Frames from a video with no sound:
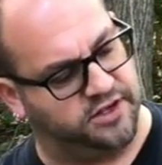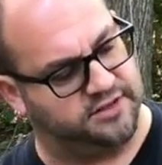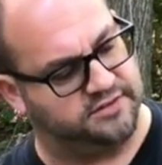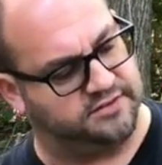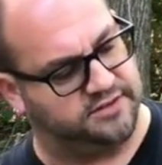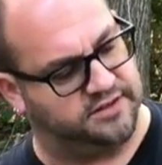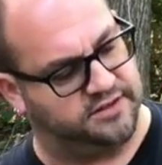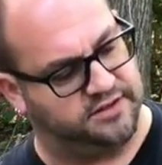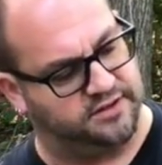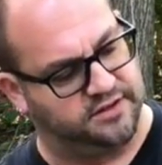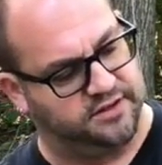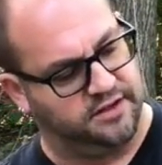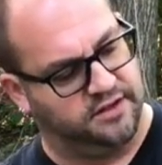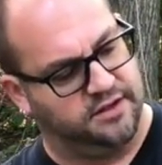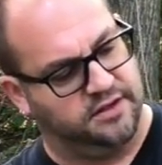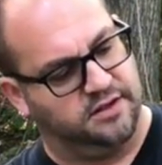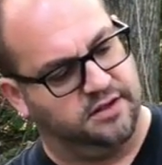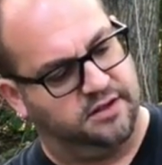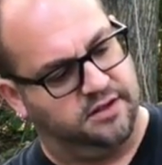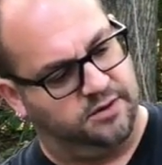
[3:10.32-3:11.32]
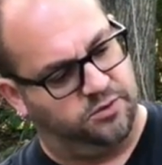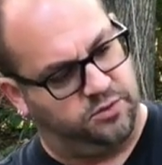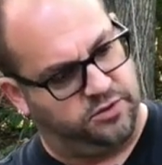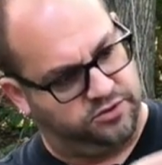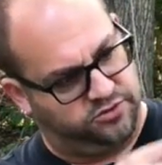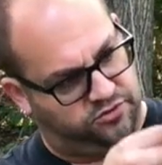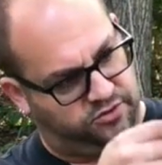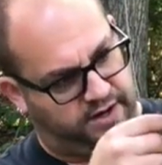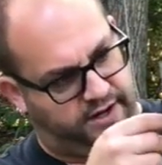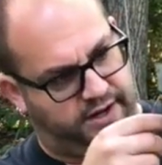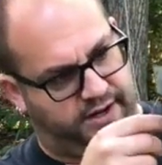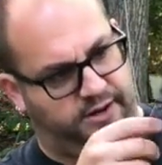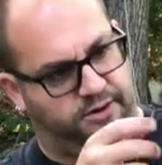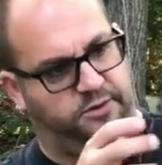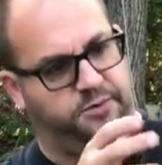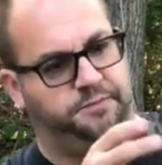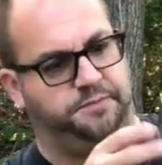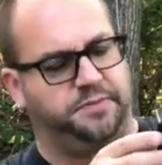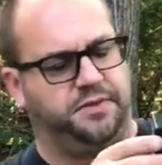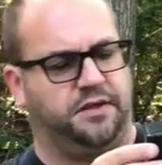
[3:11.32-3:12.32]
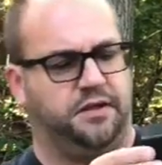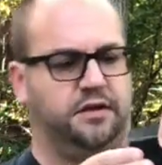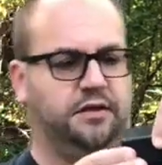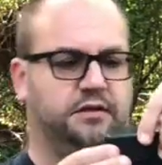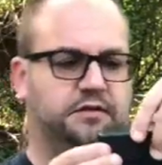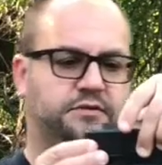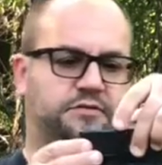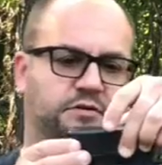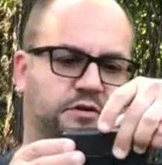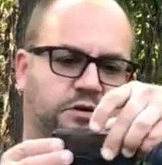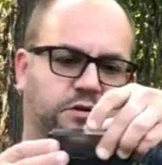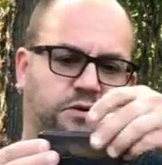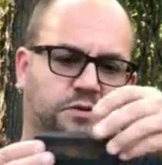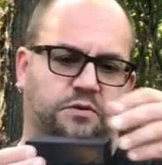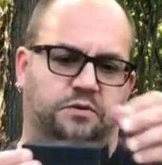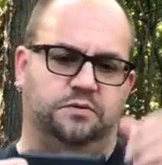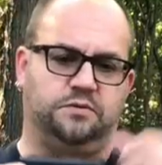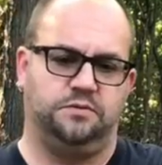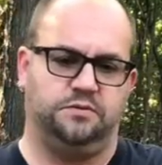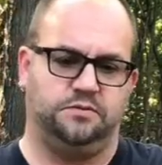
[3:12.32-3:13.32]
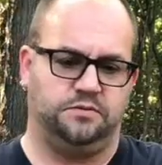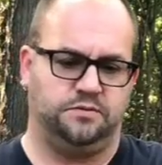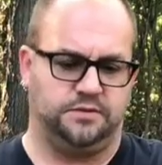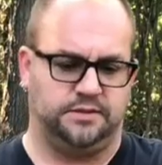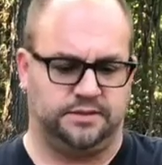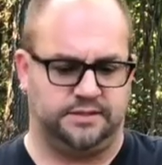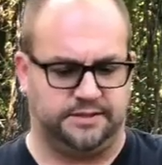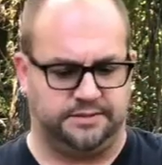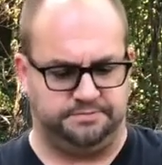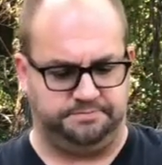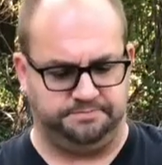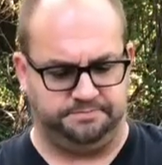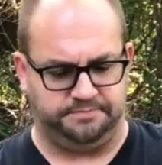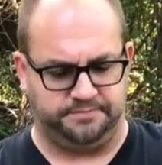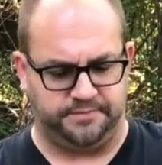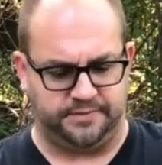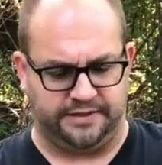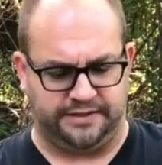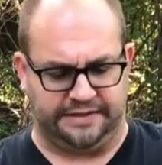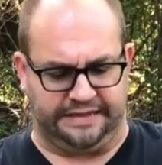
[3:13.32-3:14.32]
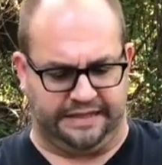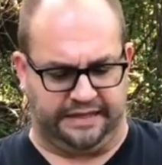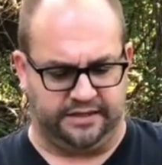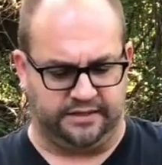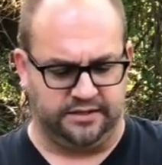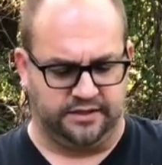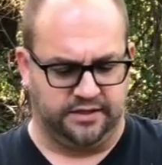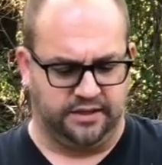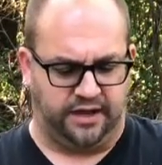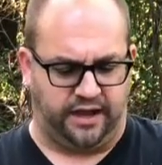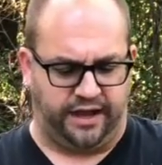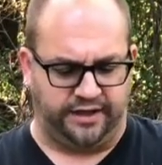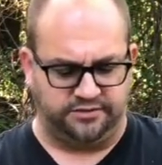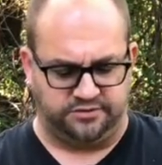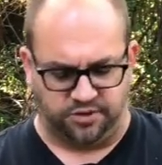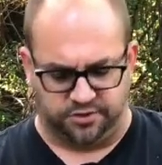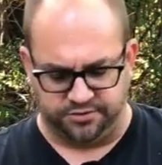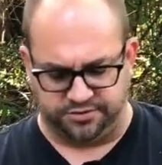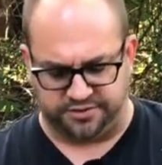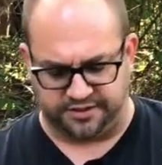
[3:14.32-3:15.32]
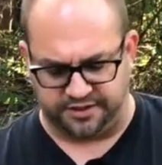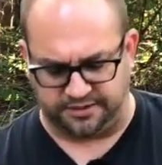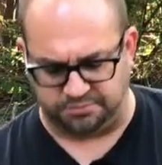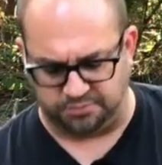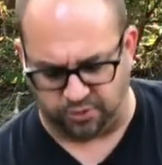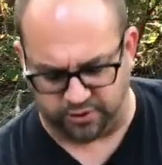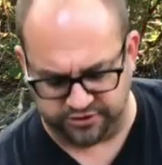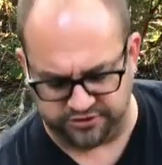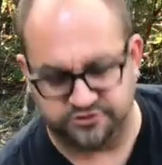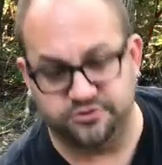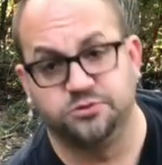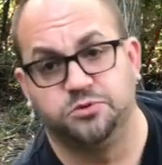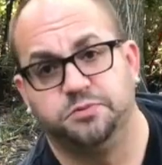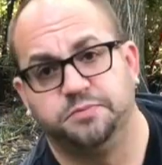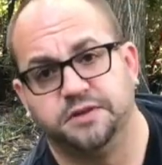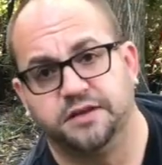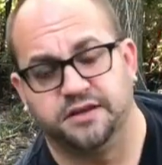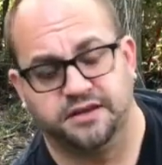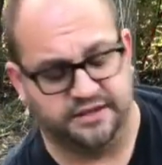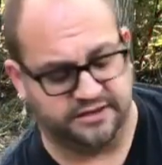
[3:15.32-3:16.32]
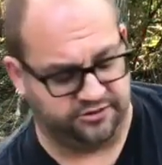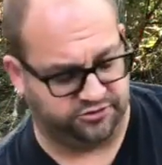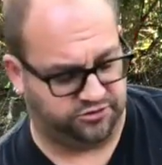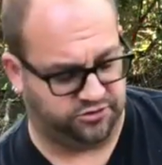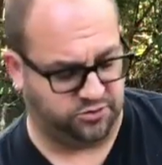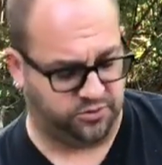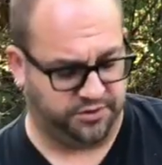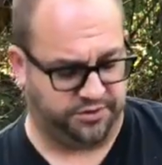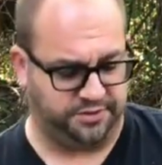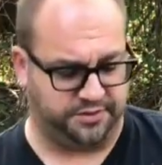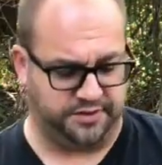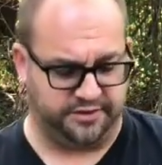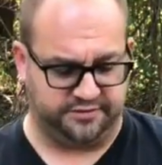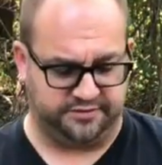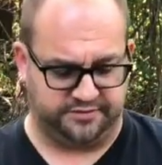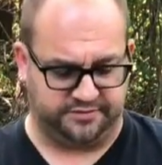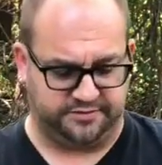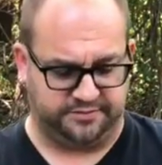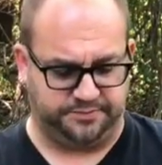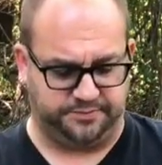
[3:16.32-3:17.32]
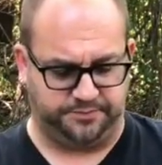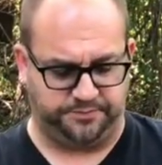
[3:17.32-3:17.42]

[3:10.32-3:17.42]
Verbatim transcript: gets in, it will drain out. So um, I, I don't think moisture will be an issue with this,